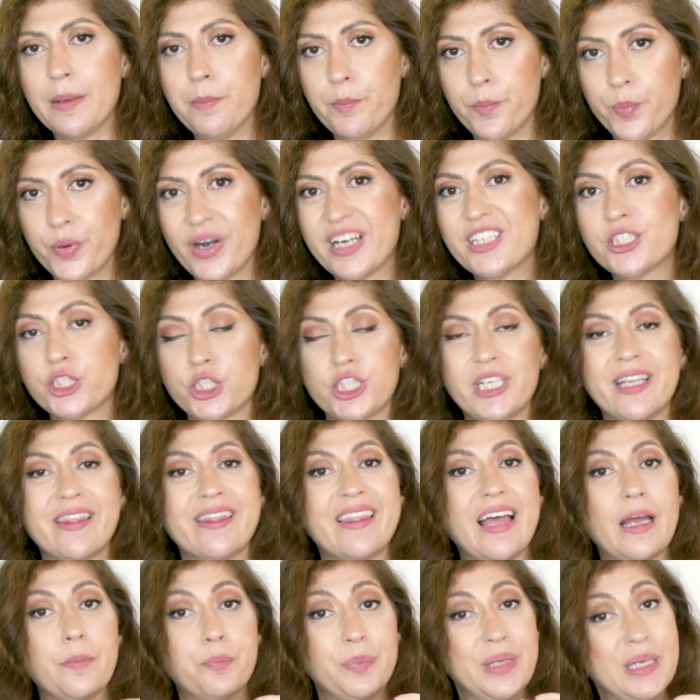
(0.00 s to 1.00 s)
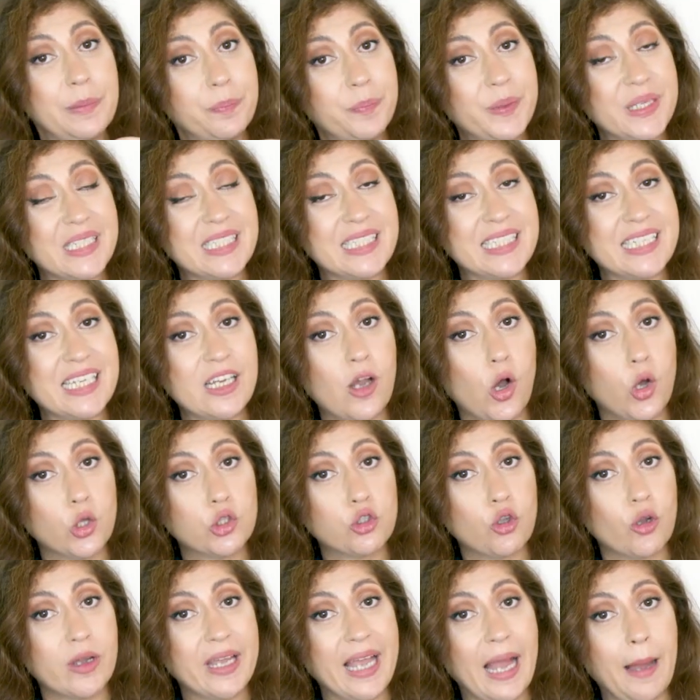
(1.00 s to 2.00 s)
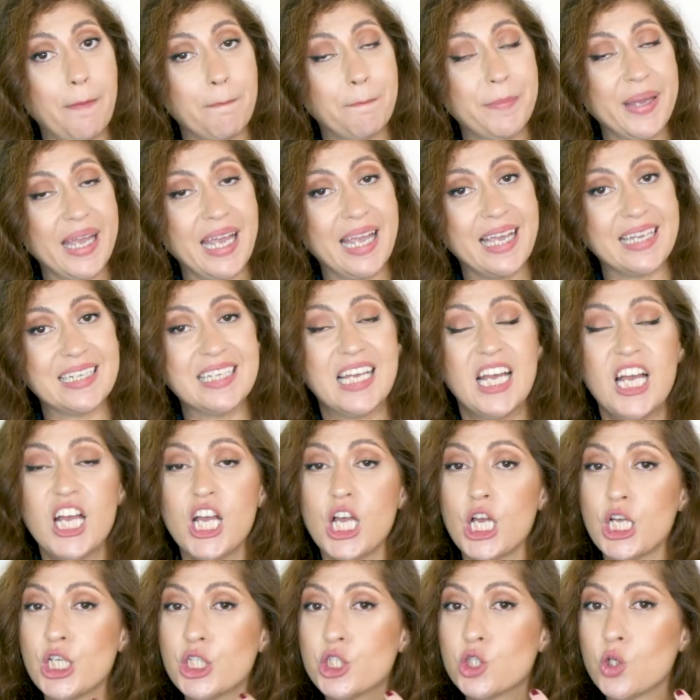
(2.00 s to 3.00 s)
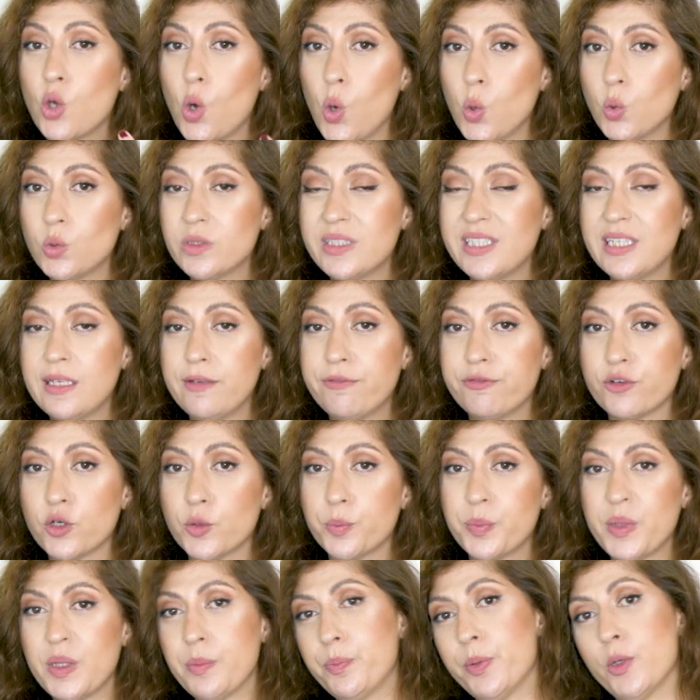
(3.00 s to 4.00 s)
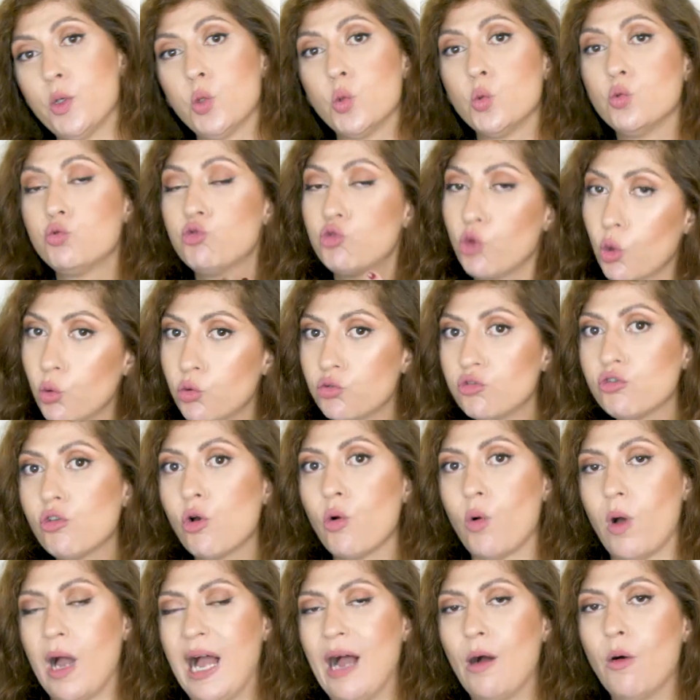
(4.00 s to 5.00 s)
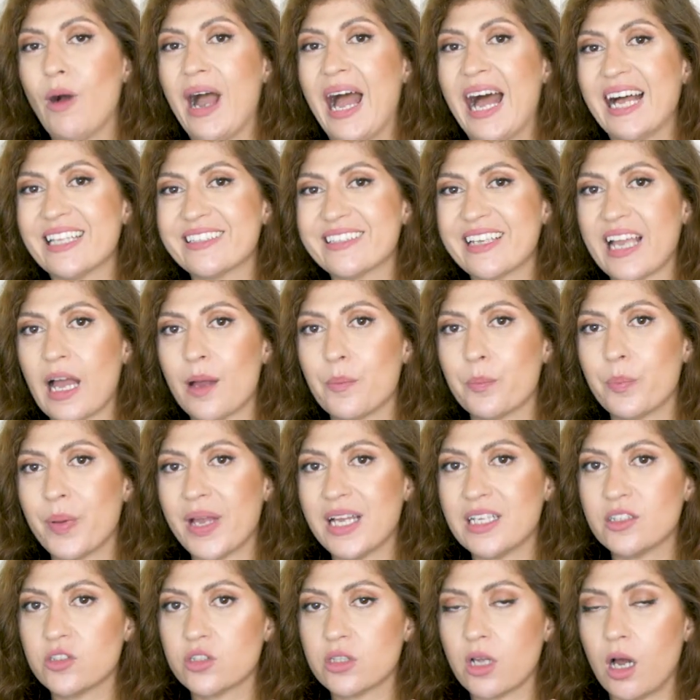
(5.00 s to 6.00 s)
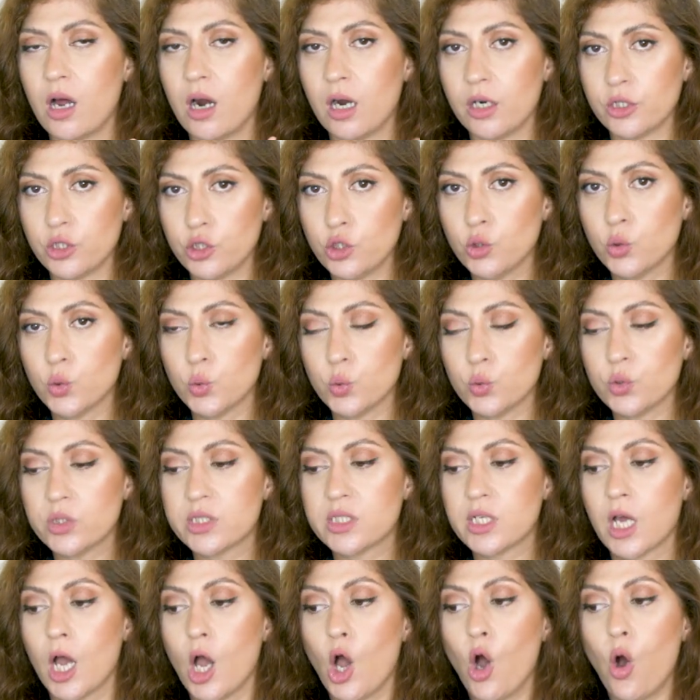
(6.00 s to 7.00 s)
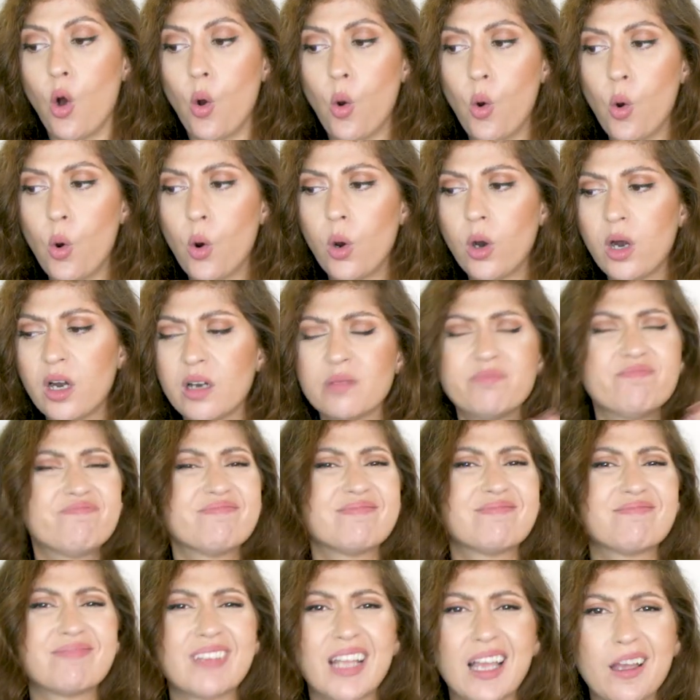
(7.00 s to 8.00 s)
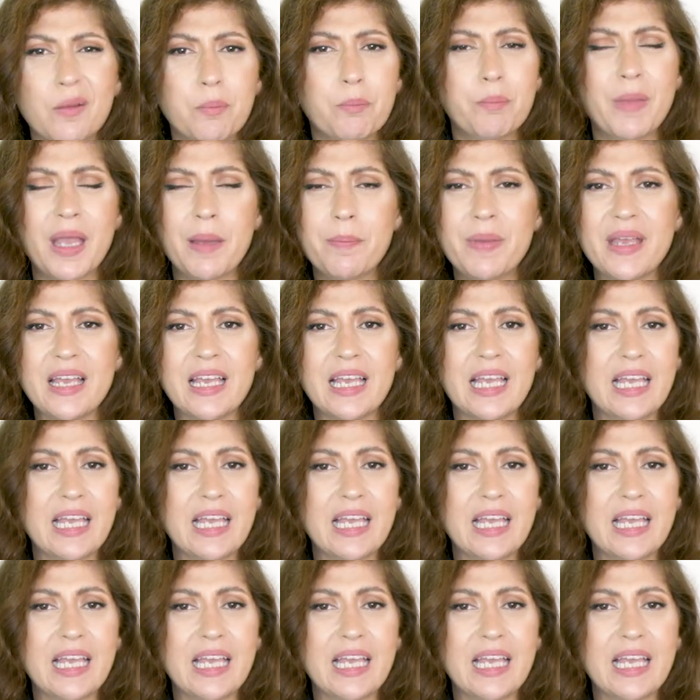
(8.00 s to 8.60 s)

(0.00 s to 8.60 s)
impression that PPC Auto Campaign is only for people who don't know how ad campaigns are used, or maybe